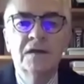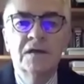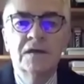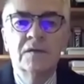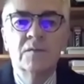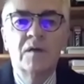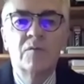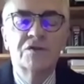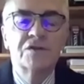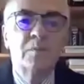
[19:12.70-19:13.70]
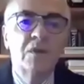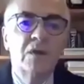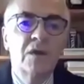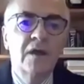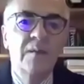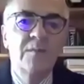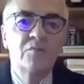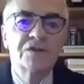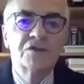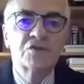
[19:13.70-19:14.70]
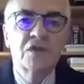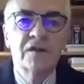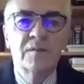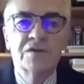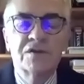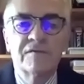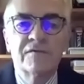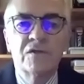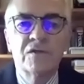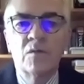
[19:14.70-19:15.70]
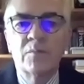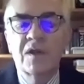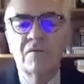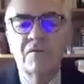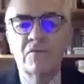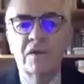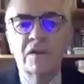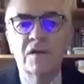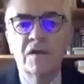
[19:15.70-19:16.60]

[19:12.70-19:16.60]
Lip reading: I'm Richard Byrne. I am the British Trade Commissioner for Europe, covering